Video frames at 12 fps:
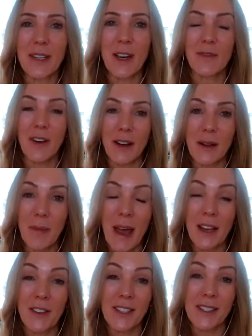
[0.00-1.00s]
Theravadan
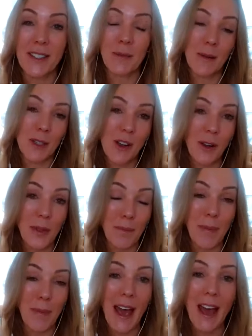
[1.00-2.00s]
path is sometimes called the
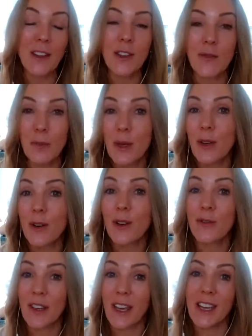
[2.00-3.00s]
path of
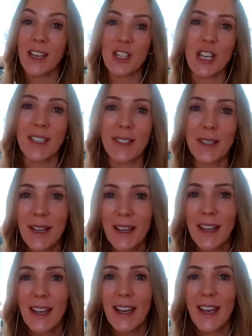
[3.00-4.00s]
purification.
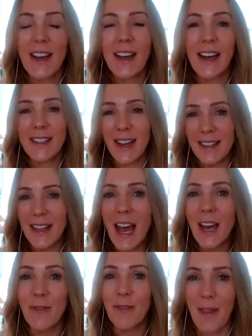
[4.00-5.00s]
And I
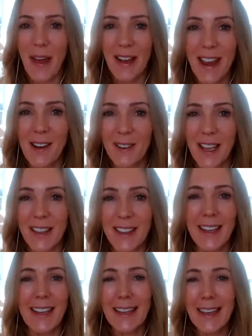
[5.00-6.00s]
laugh at that now, because I
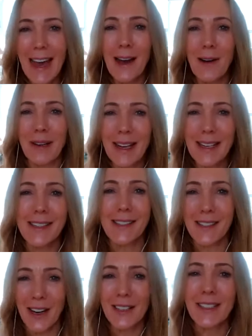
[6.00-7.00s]
think, yeah, when I
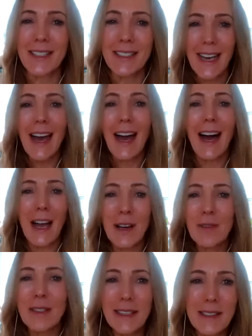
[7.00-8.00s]
started, I
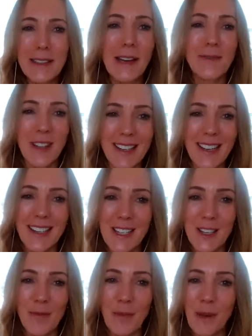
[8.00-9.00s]
really loved that
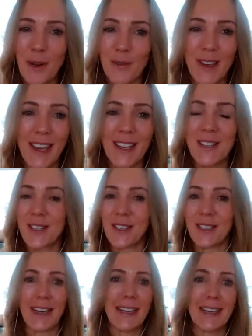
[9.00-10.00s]
idea of
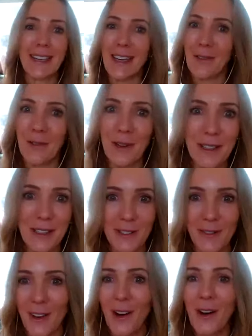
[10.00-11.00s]
purification, like get rid
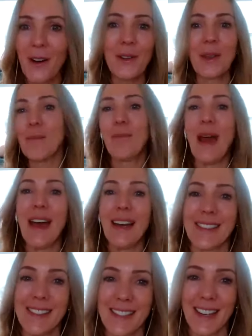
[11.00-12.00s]
of all the
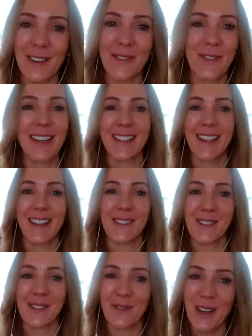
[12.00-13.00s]
bad stuff. That
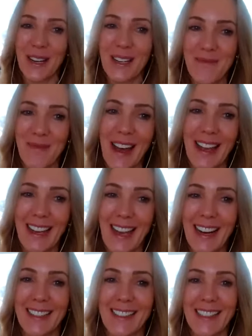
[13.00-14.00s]
sounds right up my
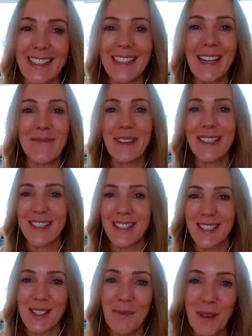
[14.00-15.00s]
alley. Let me
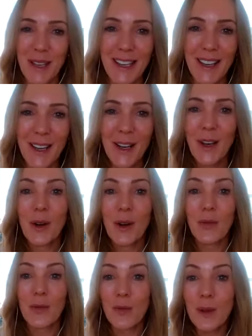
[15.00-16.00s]
just be
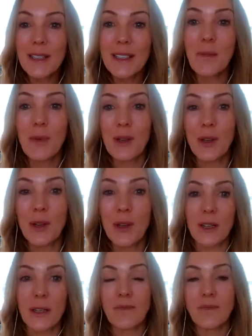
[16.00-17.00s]
really
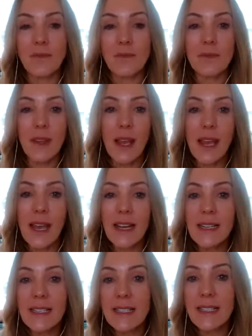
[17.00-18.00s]
pure.
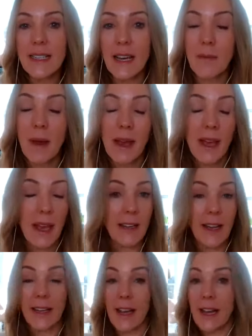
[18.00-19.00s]
And
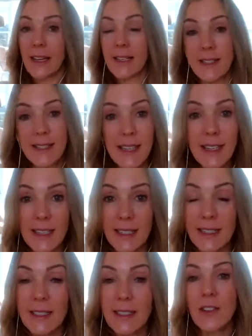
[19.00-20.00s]
I could see it,
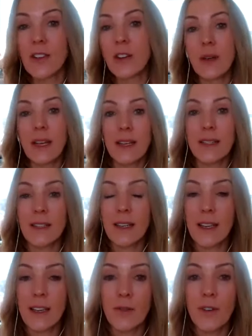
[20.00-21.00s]

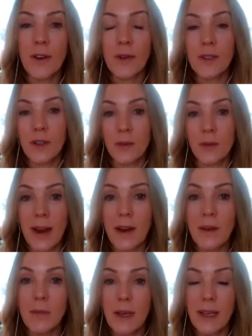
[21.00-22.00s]
in folks
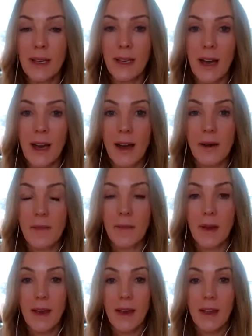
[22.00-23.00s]
around me
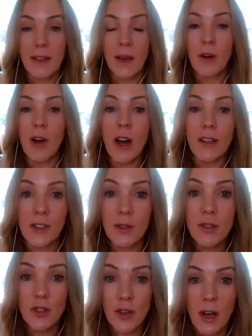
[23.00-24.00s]
that were
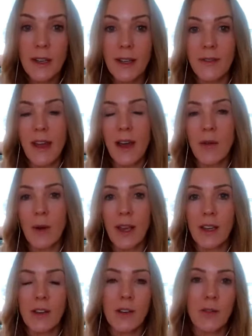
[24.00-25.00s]
also drawn in that
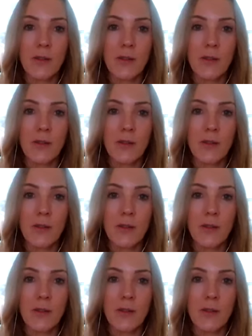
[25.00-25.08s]
way.